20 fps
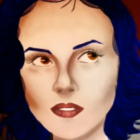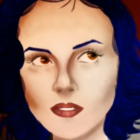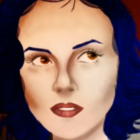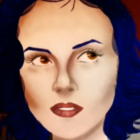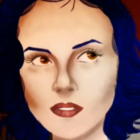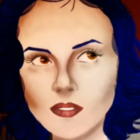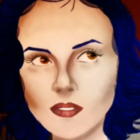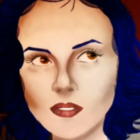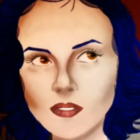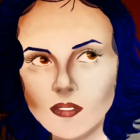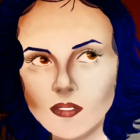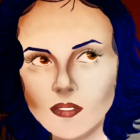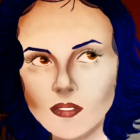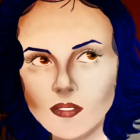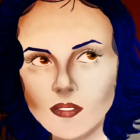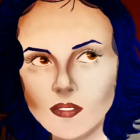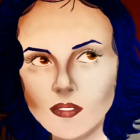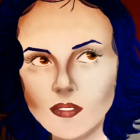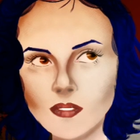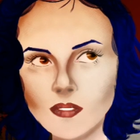
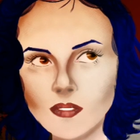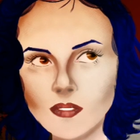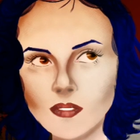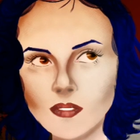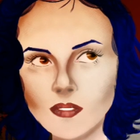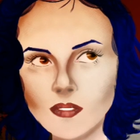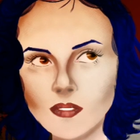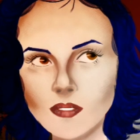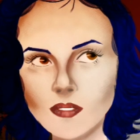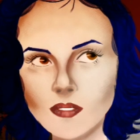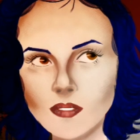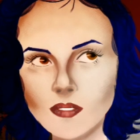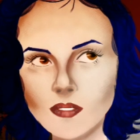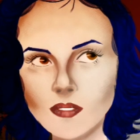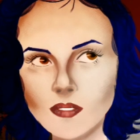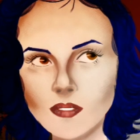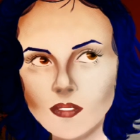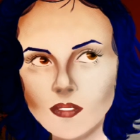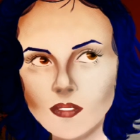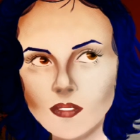
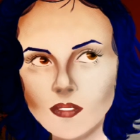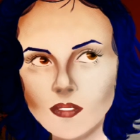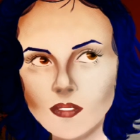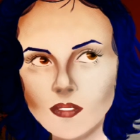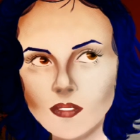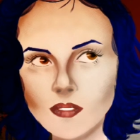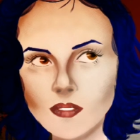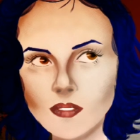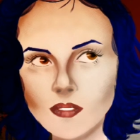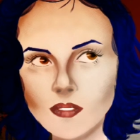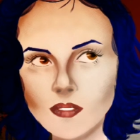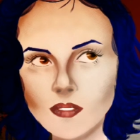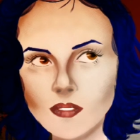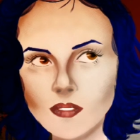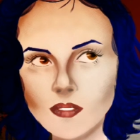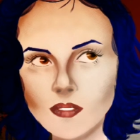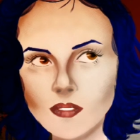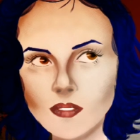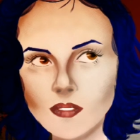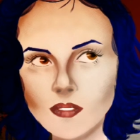
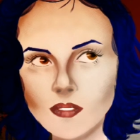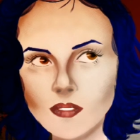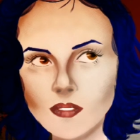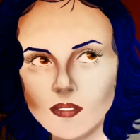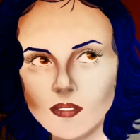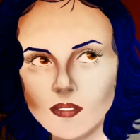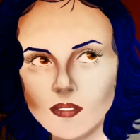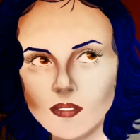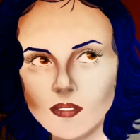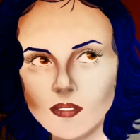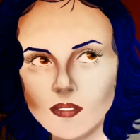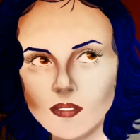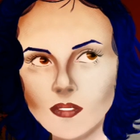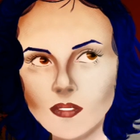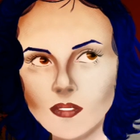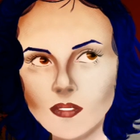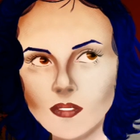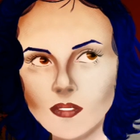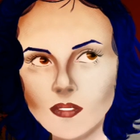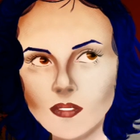
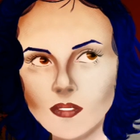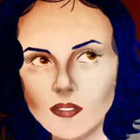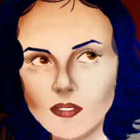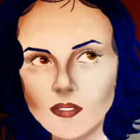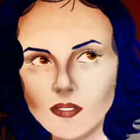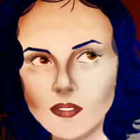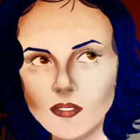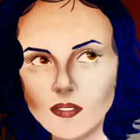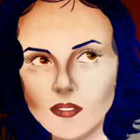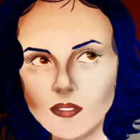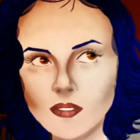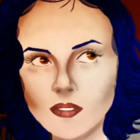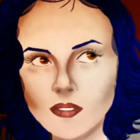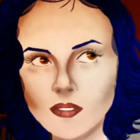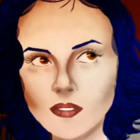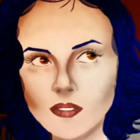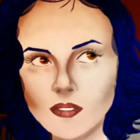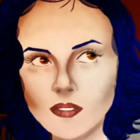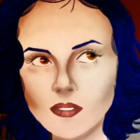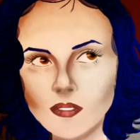
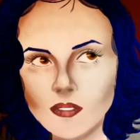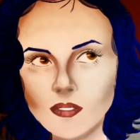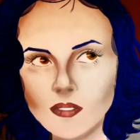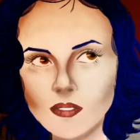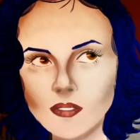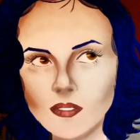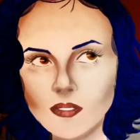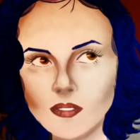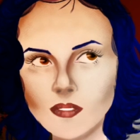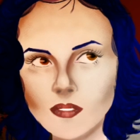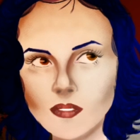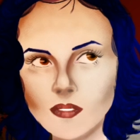(no lip movement)